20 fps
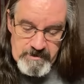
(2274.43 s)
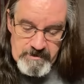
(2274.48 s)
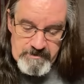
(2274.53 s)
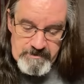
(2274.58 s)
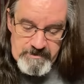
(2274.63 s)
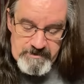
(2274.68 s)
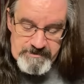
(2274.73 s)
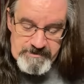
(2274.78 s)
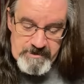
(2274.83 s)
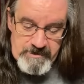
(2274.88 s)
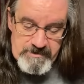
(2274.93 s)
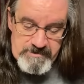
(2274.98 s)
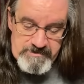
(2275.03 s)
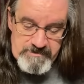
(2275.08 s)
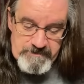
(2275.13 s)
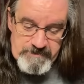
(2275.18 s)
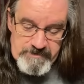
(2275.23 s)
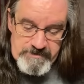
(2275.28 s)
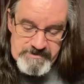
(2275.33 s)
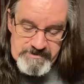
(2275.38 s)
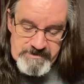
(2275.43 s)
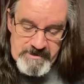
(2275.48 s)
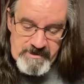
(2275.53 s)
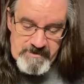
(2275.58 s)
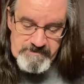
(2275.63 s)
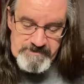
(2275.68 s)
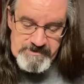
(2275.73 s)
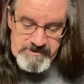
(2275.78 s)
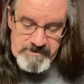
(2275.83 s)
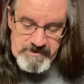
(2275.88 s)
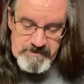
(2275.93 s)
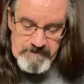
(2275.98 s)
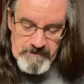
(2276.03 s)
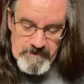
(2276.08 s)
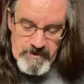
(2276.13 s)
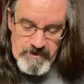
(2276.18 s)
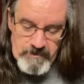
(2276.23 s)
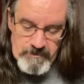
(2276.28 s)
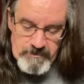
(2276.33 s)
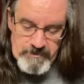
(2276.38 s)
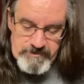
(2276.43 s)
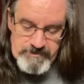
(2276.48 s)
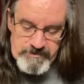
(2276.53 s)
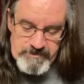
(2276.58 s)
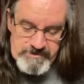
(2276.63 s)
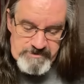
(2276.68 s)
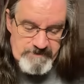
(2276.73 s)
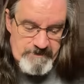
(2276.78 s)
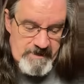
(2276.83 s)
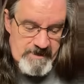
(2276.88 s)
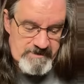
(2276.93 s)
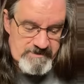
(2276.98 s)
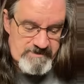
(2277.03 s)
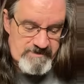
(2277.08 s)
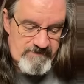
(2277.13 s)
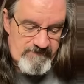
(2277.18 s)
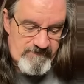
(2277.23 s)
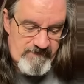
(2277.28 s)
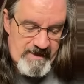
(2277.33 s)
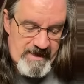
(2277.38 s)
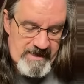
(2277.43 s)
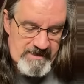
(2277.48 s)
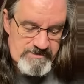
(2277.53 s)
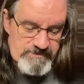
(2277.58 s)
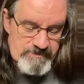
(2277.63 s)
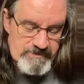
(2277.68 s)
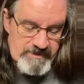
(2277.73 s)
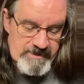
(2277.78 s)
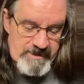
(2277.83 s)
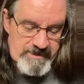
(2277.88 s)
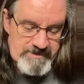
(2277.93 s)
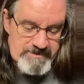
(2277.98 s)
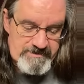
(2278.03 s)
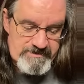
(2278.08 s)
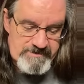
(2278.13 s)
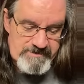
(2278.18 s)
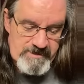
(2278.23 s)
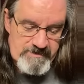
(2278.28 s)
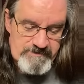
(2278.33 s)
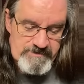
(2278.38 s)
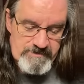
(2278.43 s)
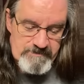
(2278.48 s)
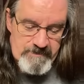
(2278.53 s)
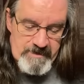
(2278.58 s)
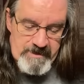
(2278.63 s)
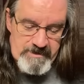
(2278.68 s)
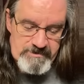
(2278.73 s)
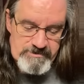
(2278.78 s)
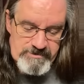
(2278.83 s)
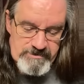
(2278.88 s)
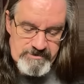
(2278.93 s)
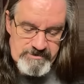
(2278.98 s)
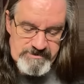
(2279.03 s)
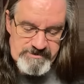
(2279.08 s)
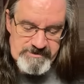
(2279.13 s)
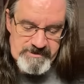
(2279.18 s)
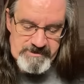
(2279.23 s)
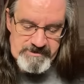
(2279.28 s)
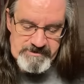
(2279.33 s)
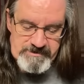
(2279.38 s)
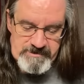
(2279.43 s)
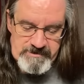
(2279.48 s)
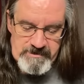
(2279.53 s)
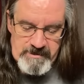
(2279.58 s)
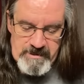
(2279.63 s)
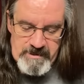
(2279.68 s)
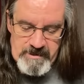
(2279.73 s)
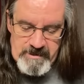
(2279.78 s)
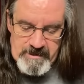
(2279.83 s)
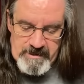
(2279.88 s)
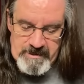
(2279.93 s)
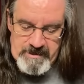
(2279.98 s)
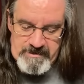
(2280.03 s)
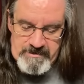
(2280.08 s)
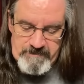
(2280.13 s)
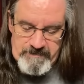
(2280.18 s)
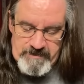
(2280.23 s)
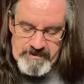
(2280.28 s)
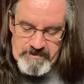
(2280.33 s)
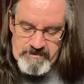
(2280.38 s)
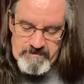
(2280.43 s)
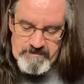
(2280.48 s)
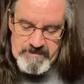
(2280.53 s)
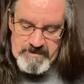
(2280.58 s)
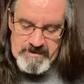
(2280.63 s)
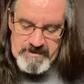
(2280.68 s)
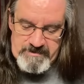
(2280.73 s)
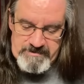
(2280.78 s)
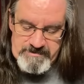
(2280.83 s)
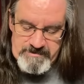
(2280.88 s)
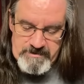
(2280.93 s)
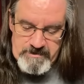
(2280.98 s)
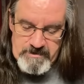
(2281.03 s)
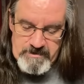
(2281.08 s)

that there is a presumption with respect to the facts related to subject matter jurisdiction and the penal bonds,